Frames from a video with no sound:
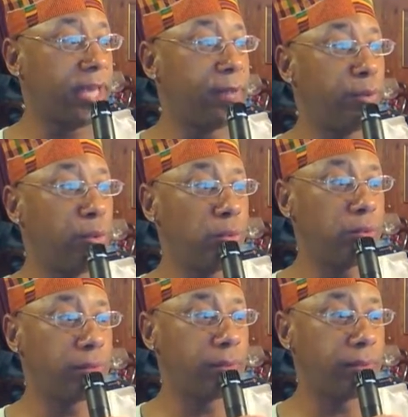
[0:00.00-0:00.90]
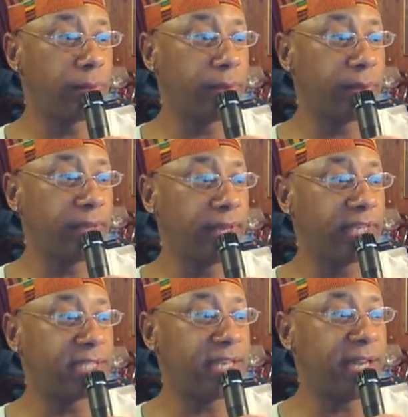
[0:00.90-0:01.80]
Hebrew
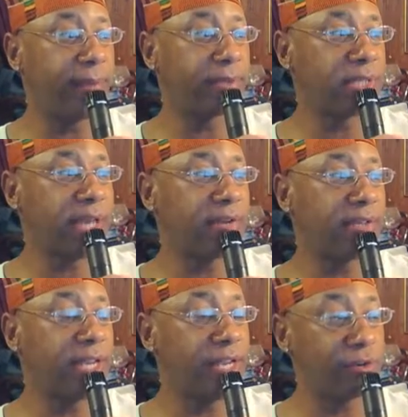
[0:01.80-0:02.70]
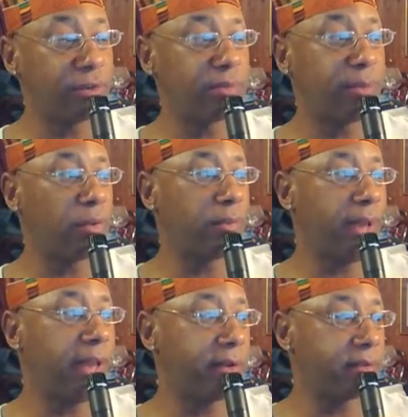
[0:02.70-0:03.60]
is a language native to Israel, spoken
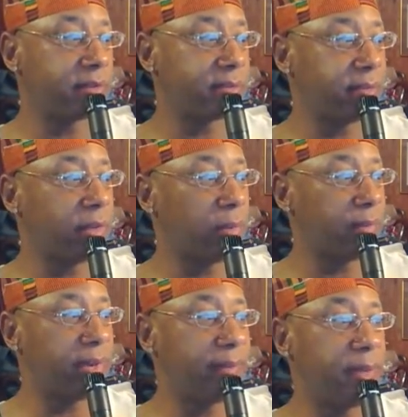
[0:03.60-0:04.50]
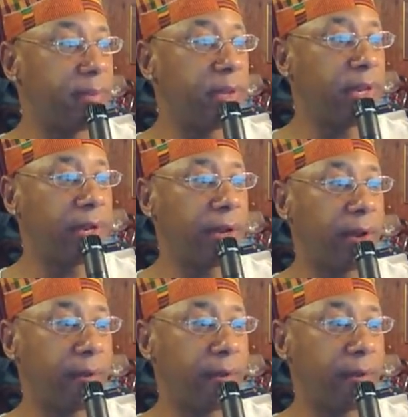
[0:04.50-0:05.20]
by many people, and